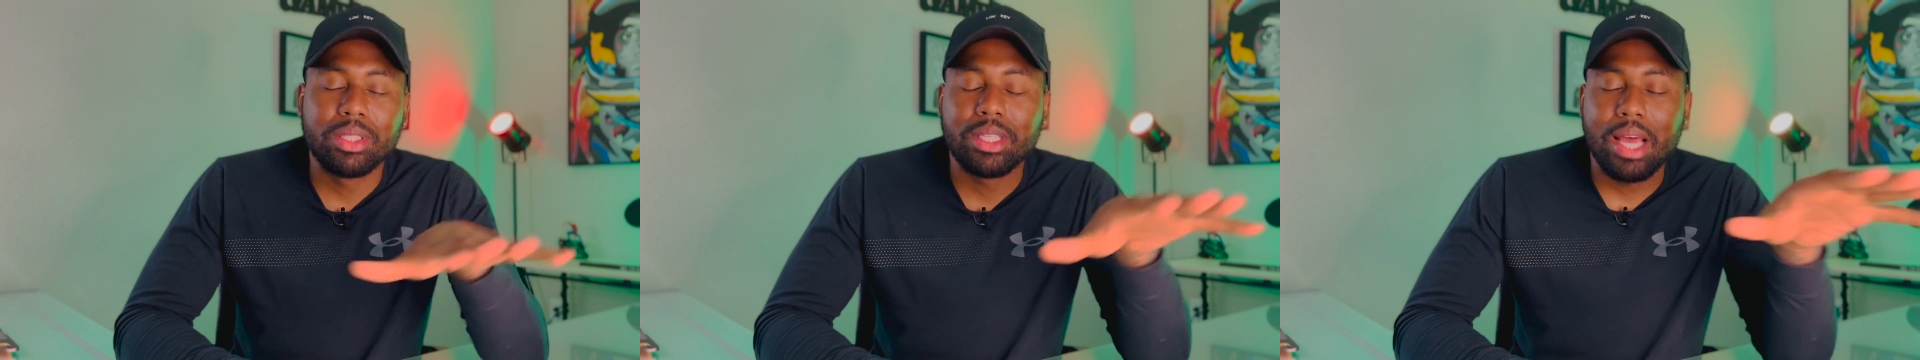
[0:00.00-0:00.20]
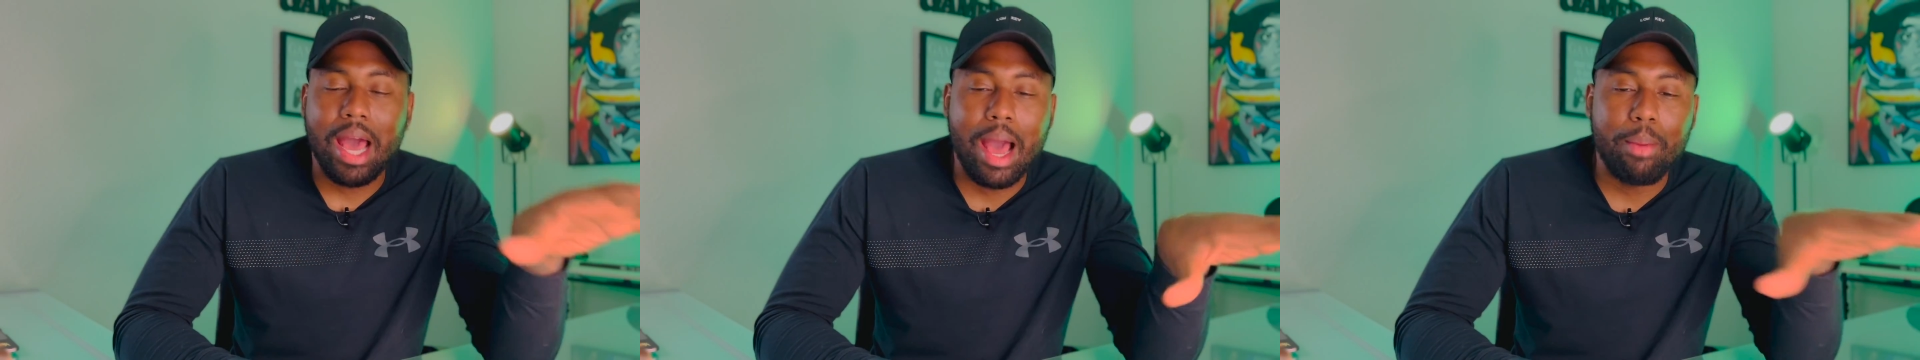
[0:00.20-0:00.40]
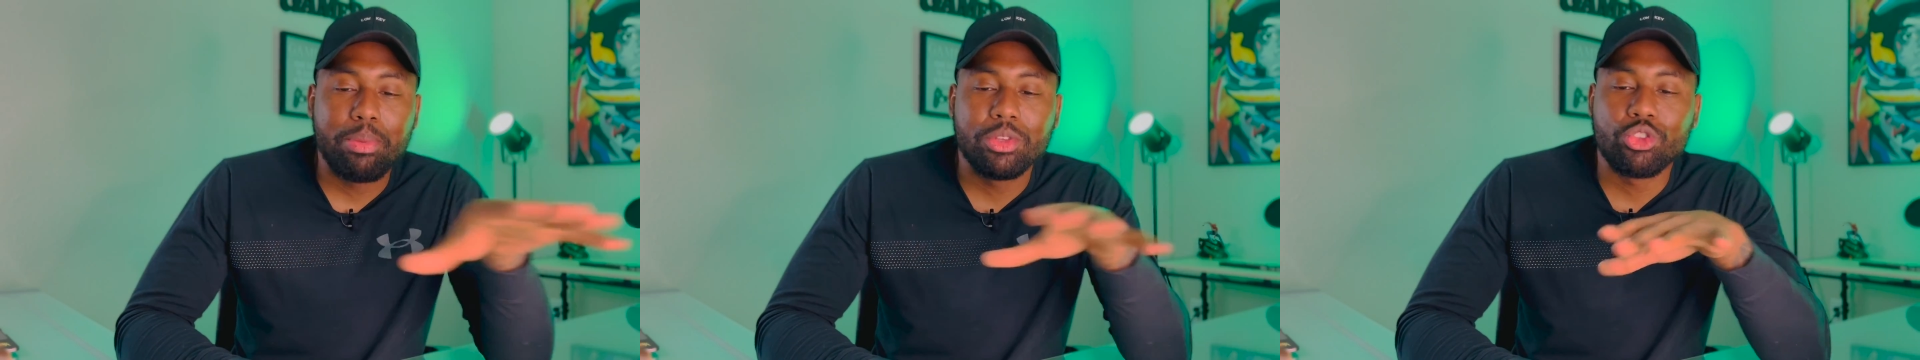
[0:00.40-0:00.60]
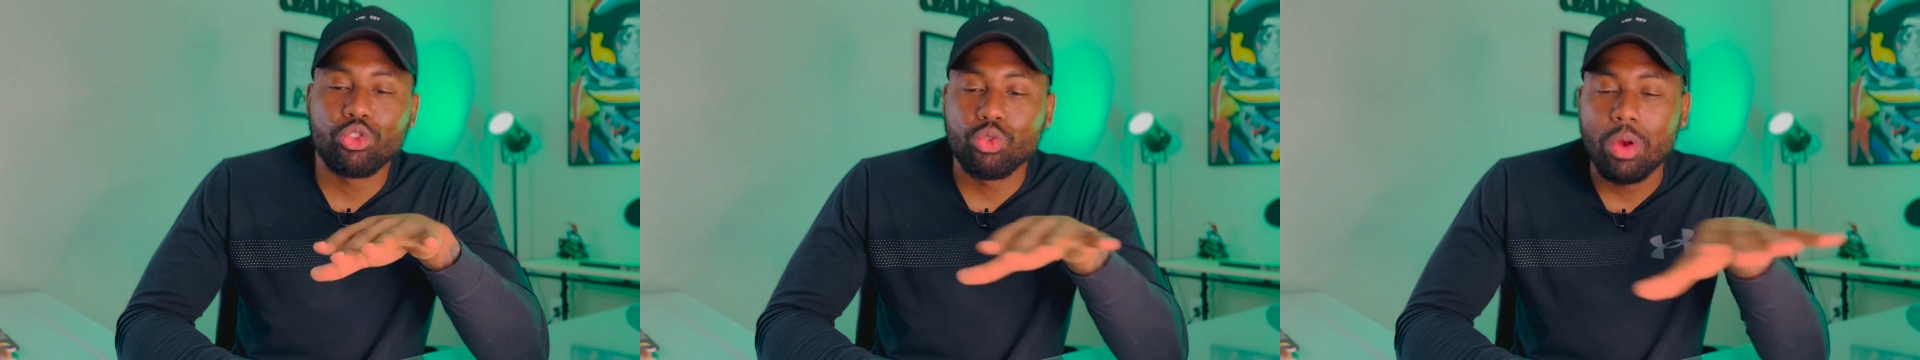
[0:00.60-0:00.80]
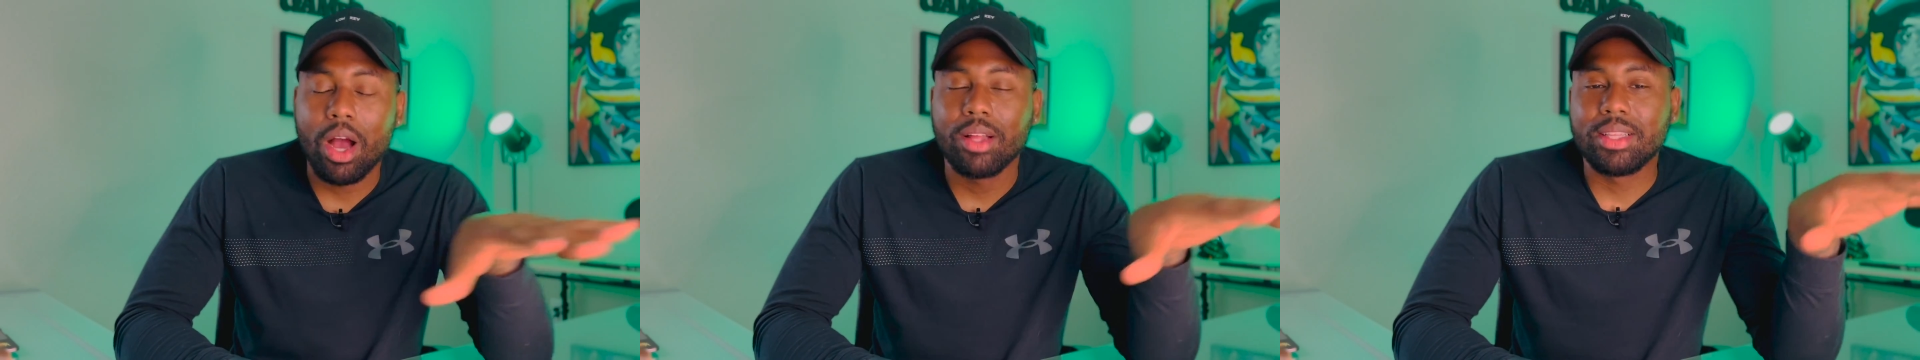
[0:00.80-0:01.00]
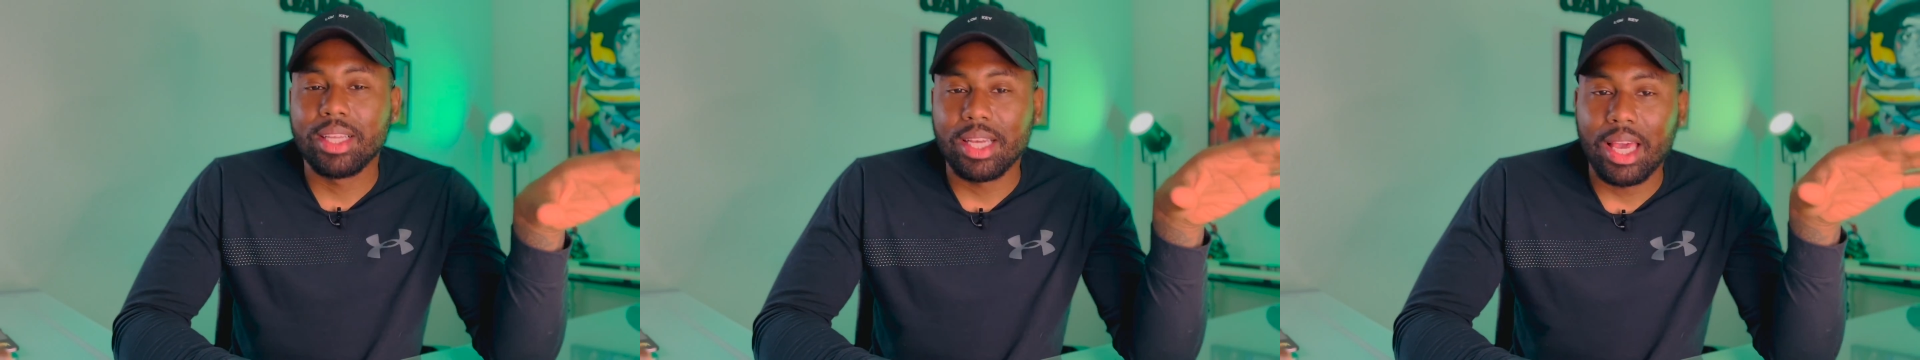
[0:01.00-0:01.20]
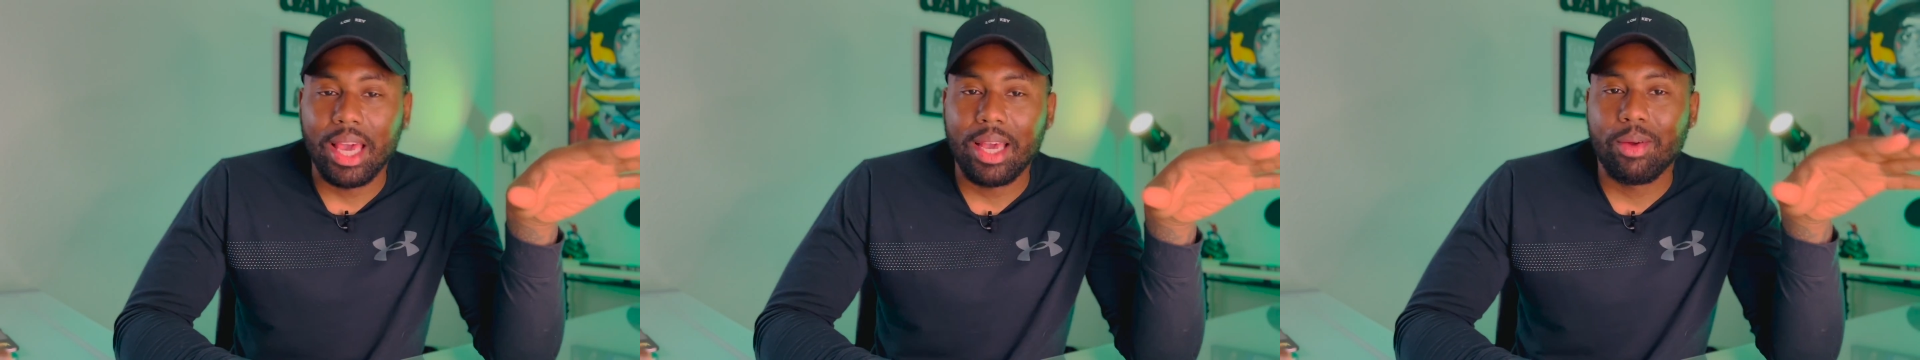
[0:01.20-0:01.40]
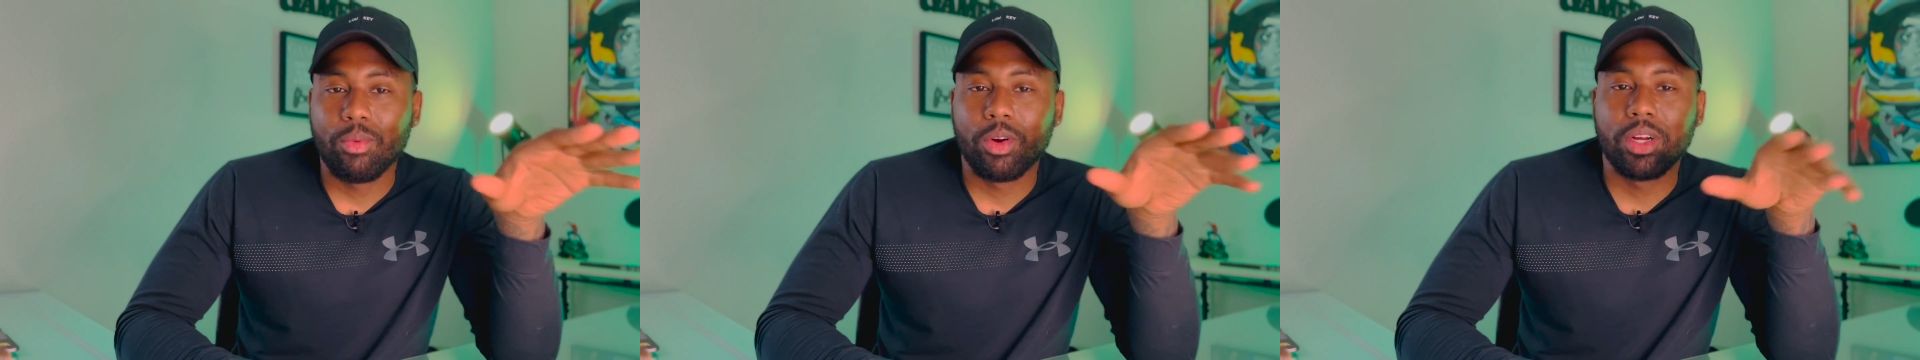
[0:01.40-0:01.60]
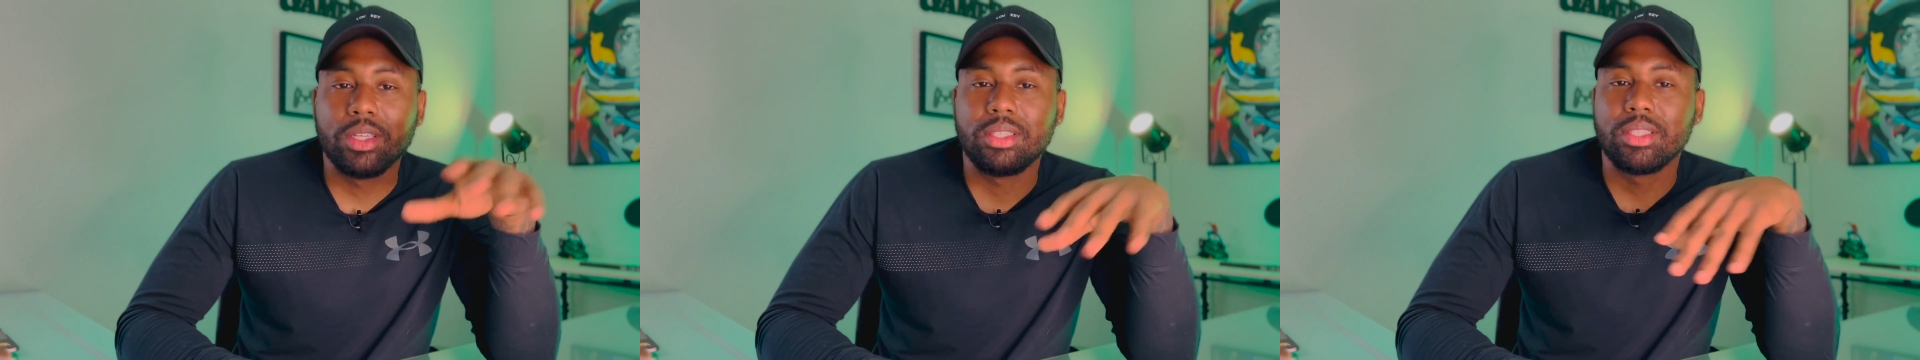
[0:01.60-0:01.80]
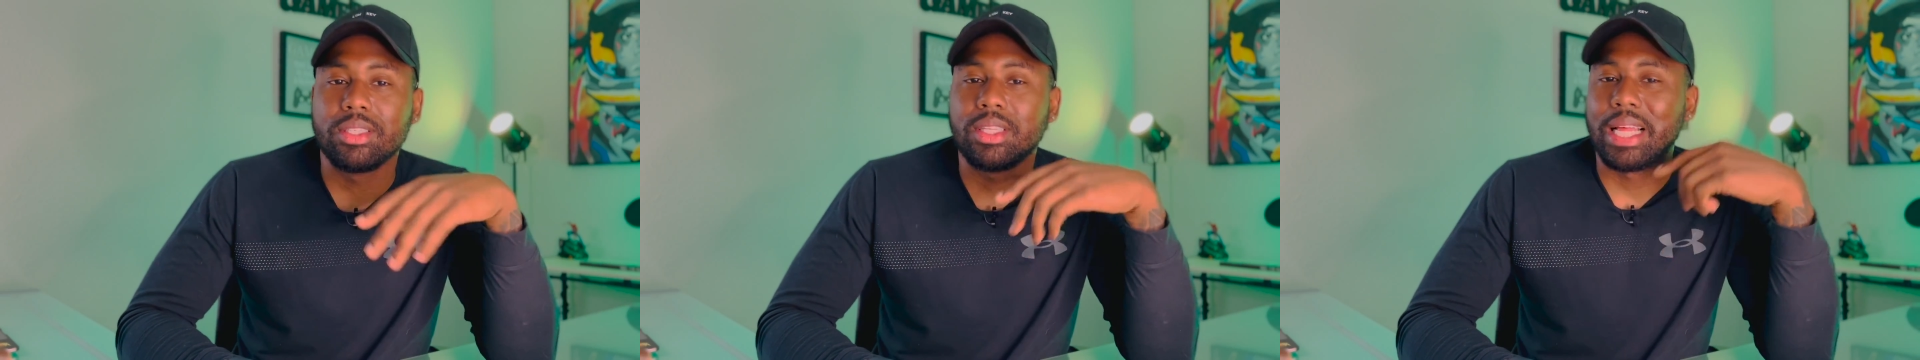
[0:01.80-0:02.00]
It happens throughout the game where it's
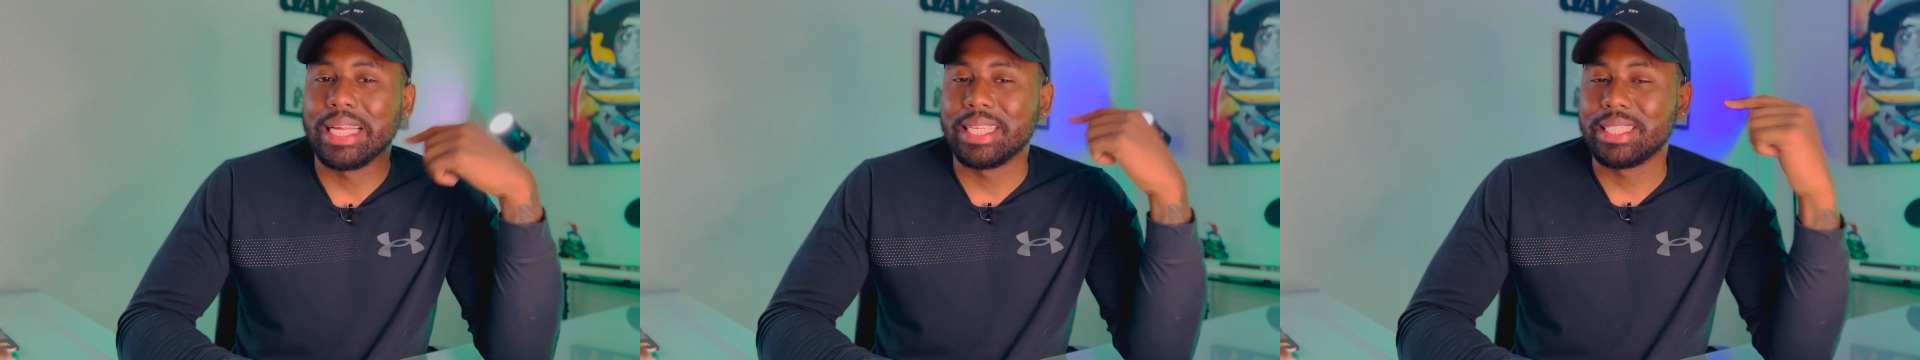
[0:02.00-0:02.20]
just like,